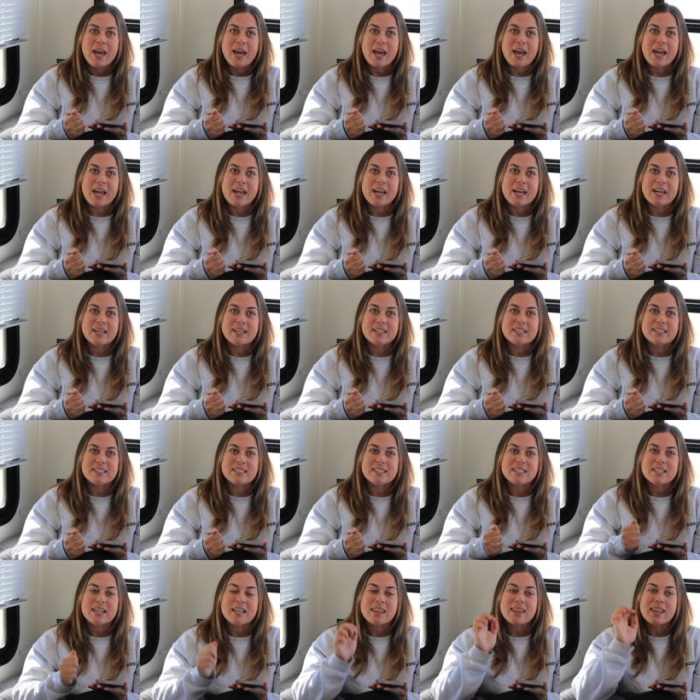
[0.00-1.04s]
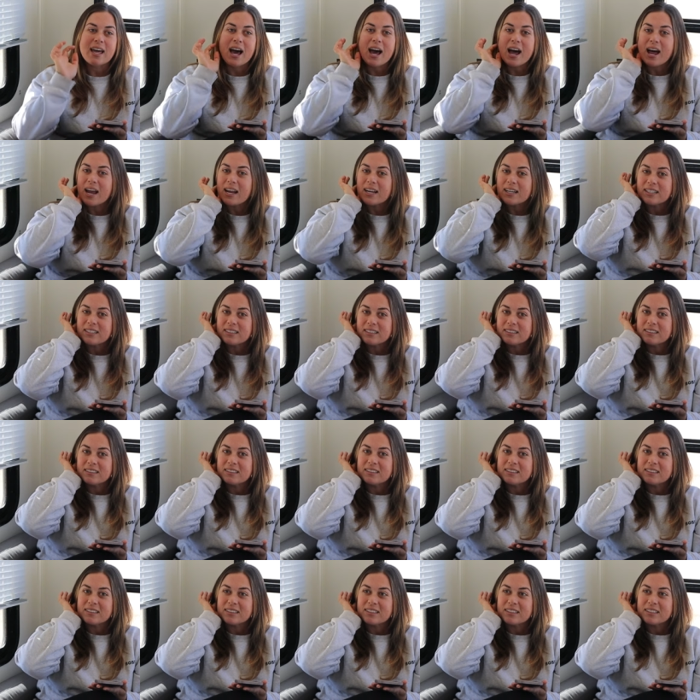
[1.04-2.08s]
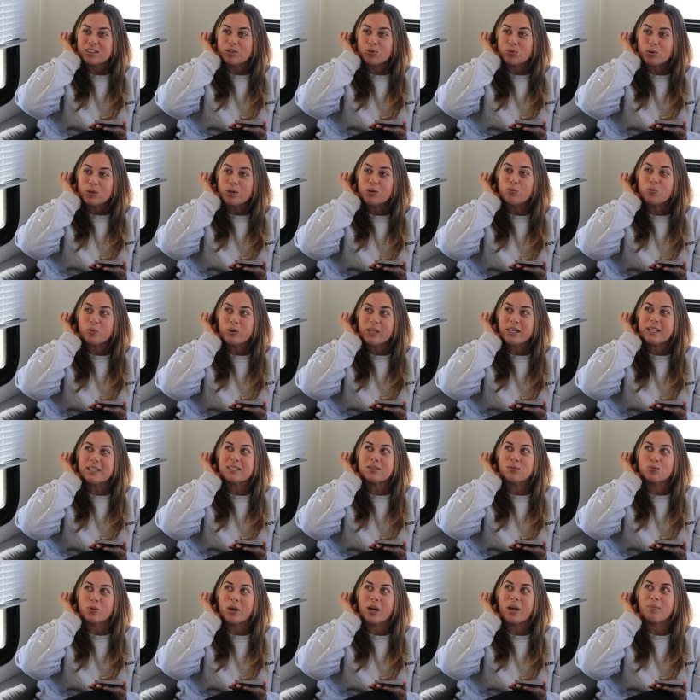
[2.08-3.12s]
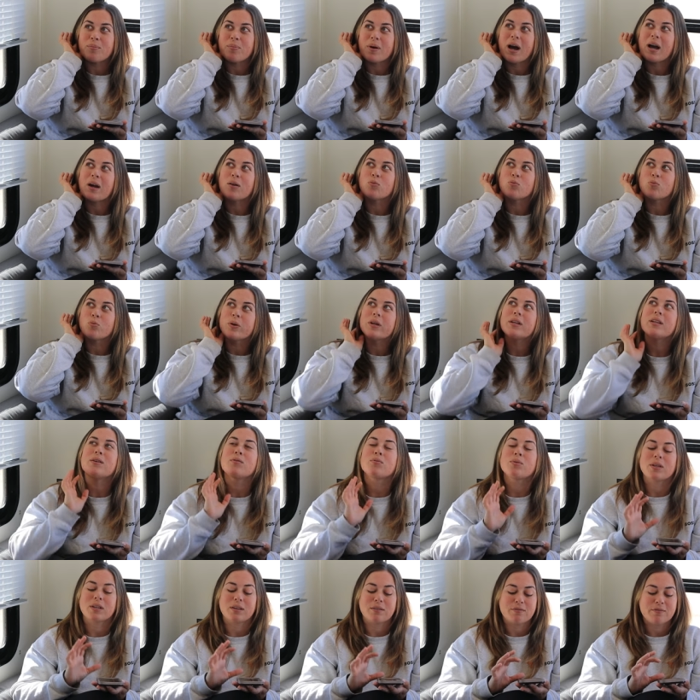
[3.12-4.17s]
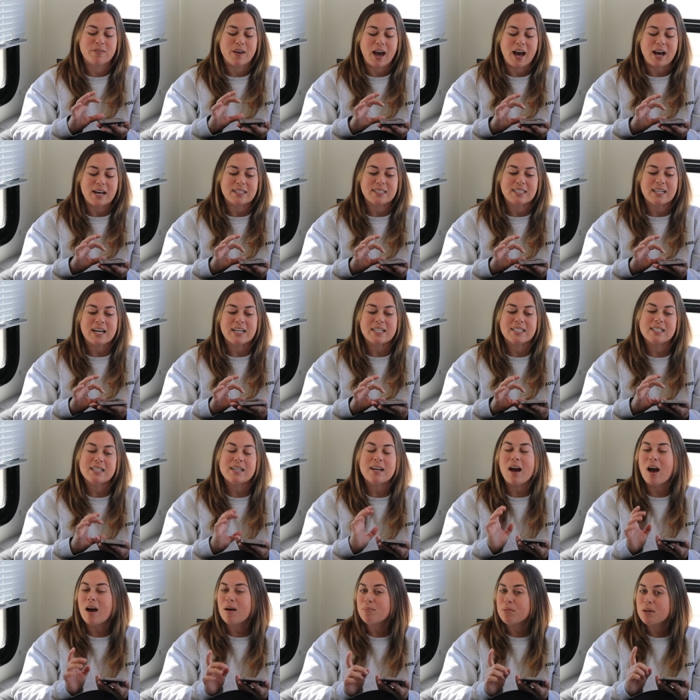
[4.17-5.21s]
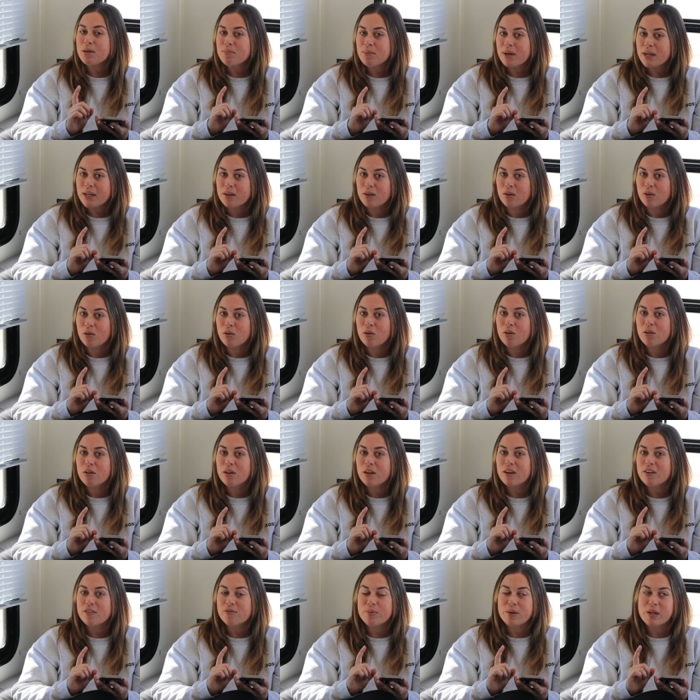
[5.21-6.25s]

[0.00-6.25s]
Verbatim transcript: And that three weeks went by really, really fast. I did not meet my goal of